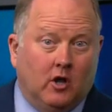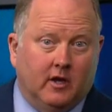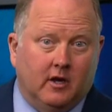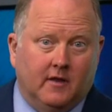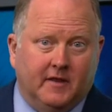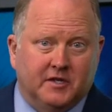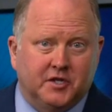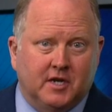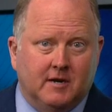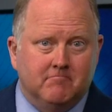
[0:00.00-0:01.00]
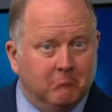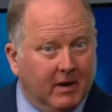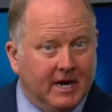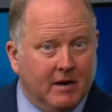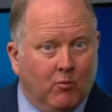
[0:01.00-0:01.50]
calling on this
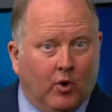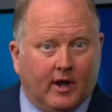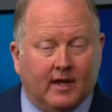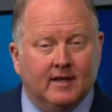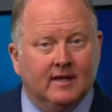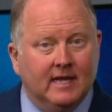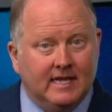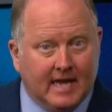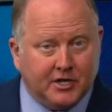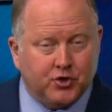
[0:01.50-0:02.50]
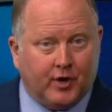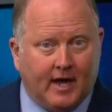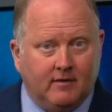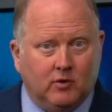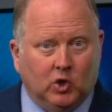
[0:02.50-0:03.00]
Monday morning.
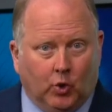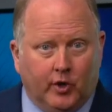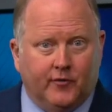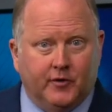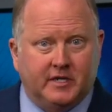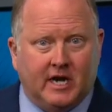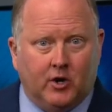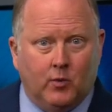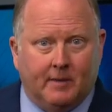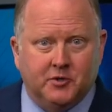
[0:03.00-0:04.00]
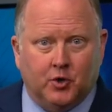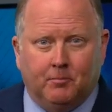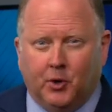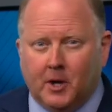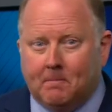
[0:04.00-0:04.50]
Yesterday, a lawyer for the town of Webster
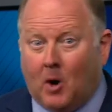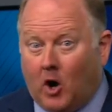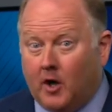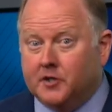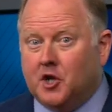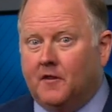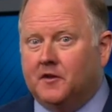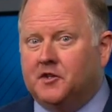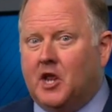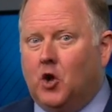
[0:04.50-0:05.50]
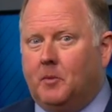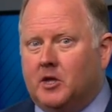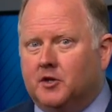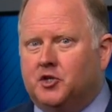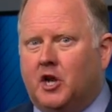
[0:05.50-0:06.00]
put a pause on the sale
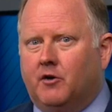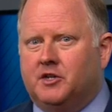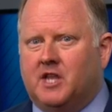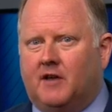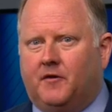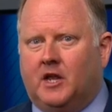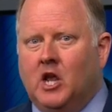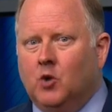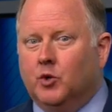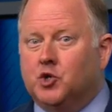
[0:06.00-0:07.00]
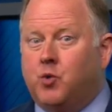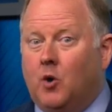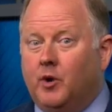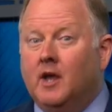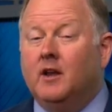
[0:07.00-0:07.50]
because Terry Stephanie was,
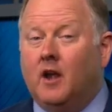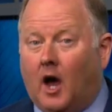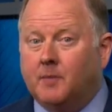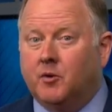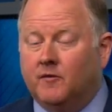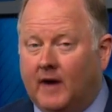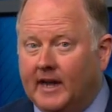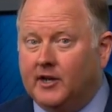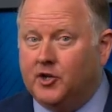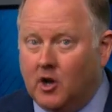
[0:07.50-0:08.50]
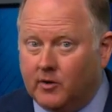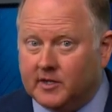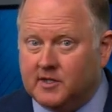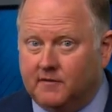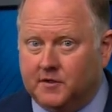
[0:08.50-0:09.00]
quote, not provided
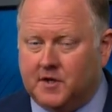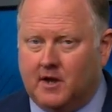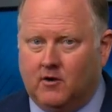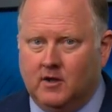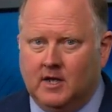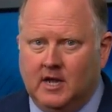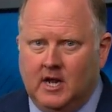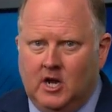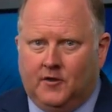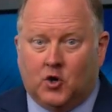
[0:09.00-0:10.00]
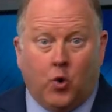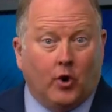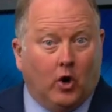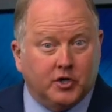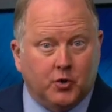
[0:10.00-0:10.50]
notice of the sale. The court
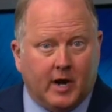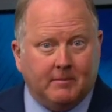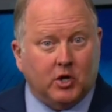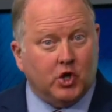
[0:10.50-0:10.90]
also named a